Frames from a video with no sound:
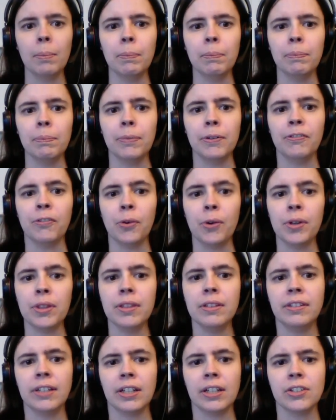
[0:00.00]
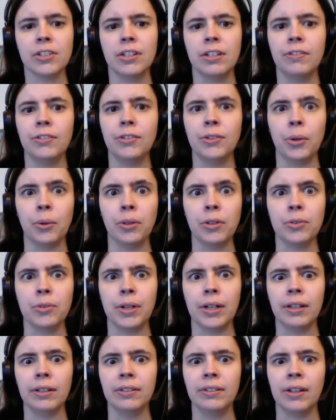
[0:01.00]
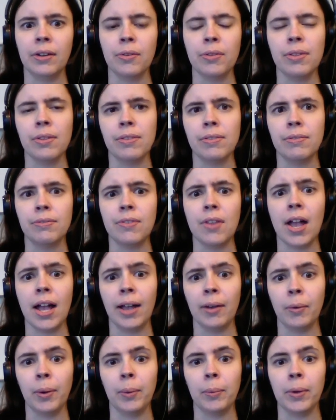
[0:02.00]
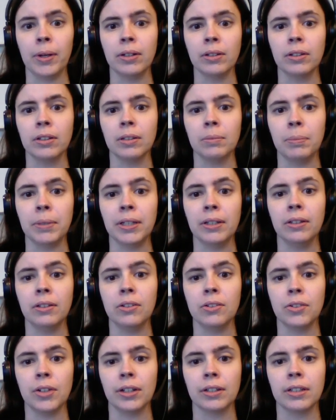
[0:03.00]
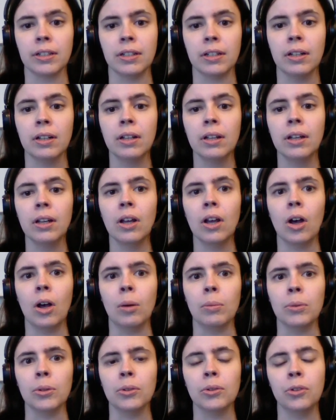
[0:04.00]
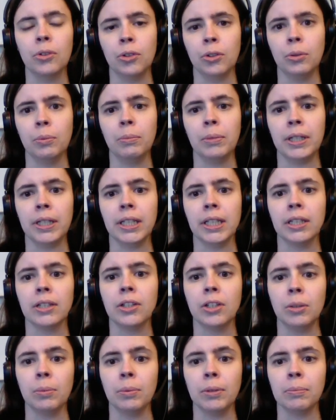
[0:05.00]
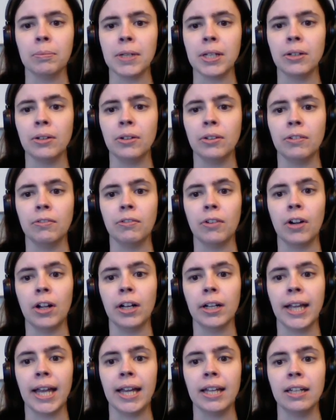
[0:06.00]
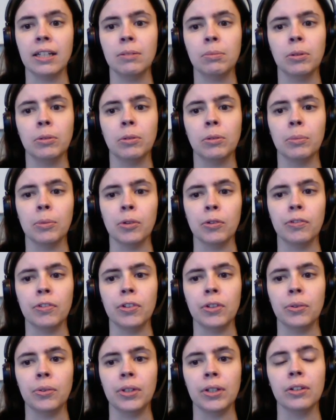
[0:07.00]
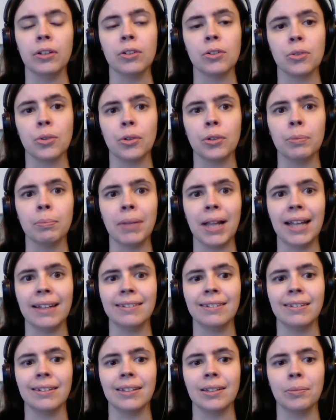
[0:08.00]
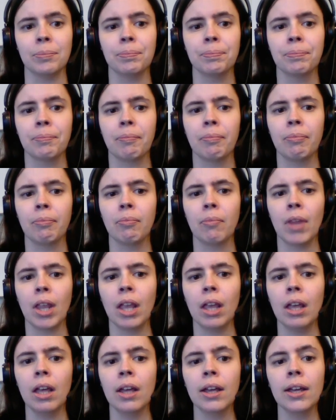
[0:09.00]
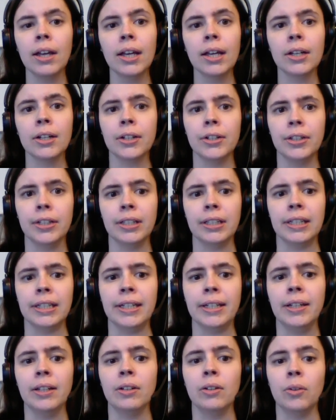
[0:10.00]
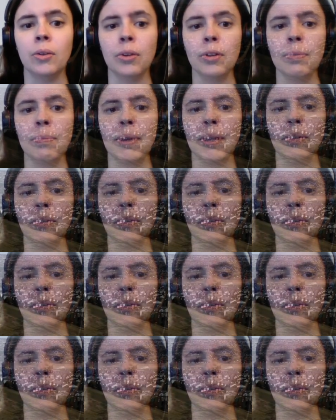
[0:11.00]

Before the section of Stony Trail south of Highway 1 could be constructed, almost 2 million cubic meters of rock had to be removed using controlled blasting. Currently, northbound